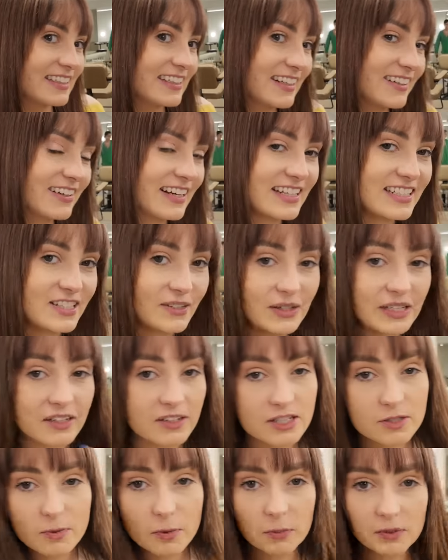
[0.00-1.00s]
Okay, so
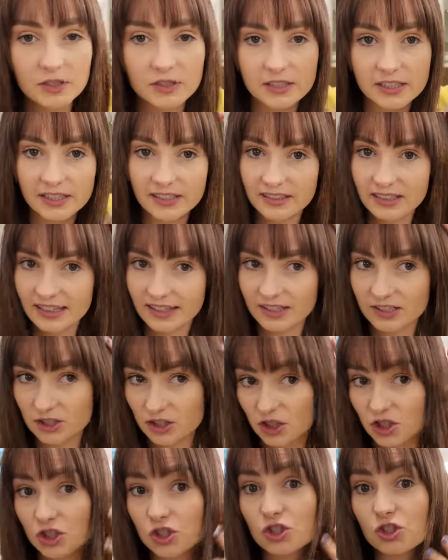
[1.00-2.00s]
here's what we're looking like
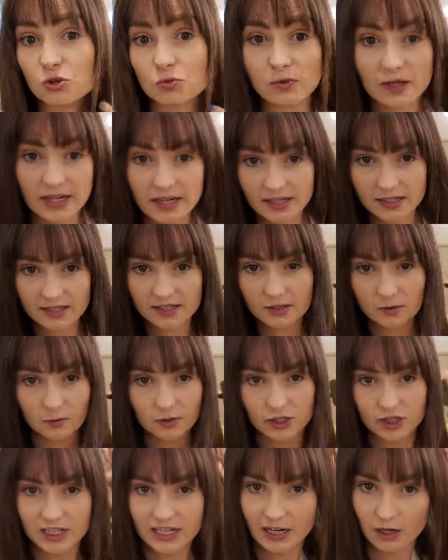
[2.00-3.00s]
straight,
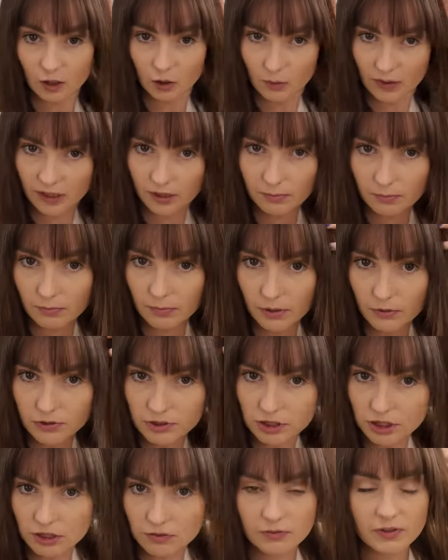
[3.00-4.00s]
which is how I'll wear it
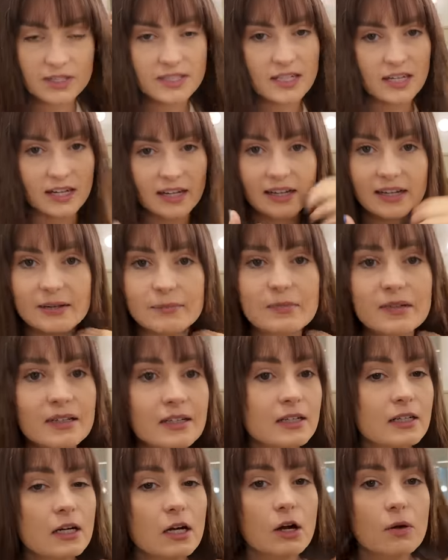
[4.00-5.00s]
most of the time.
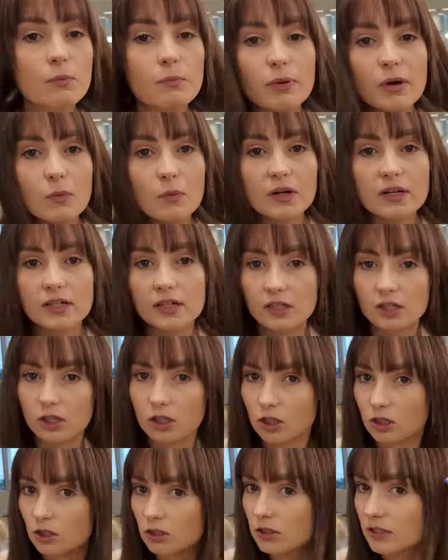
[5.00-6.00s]
But we're gonna
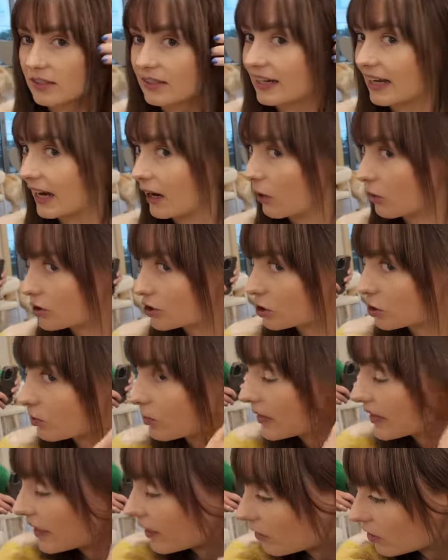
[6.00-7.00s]
curl it now, which will
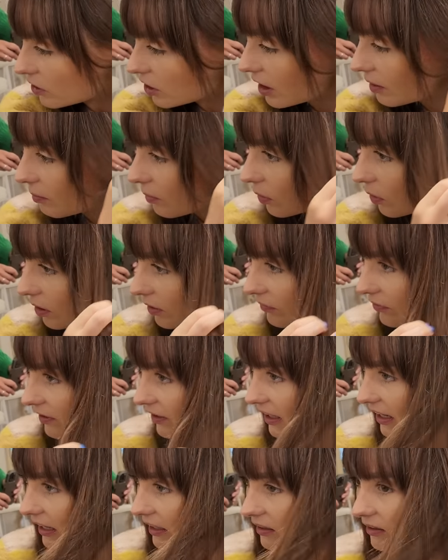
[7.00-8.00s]
bring out a lot more of the
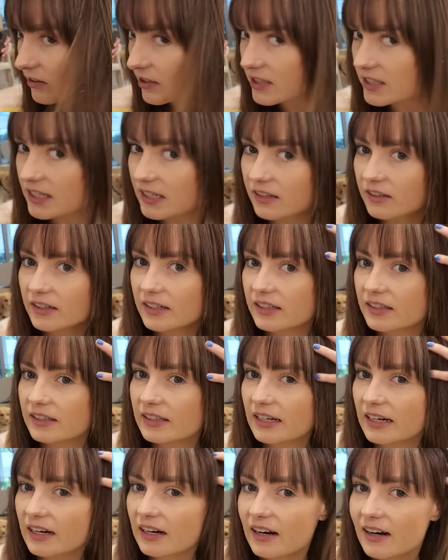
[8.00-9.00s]
colors that are in
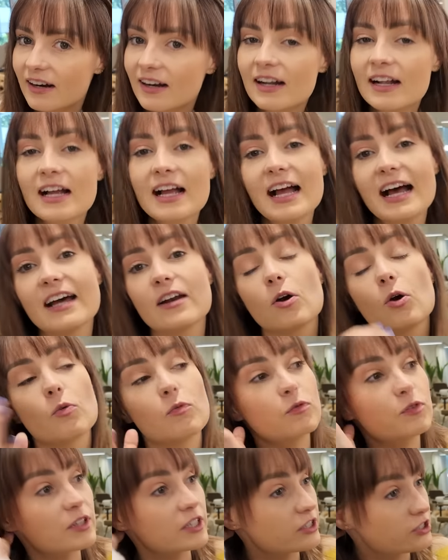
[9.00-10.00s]
there, and
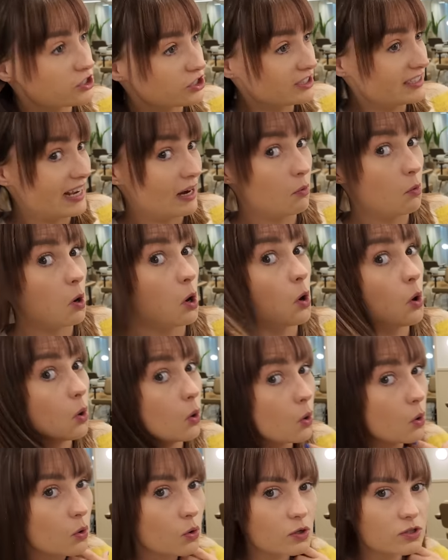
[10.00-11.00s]
hopefully it should now
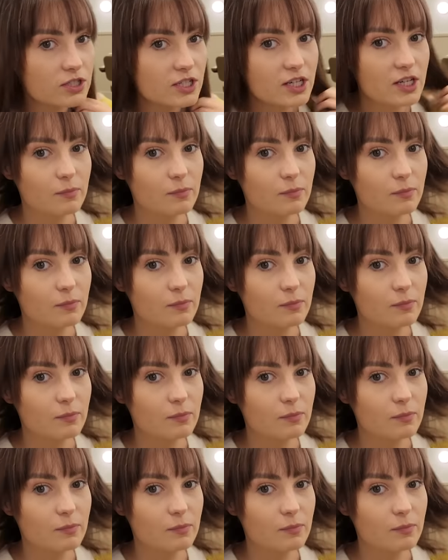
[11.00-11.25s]
hold.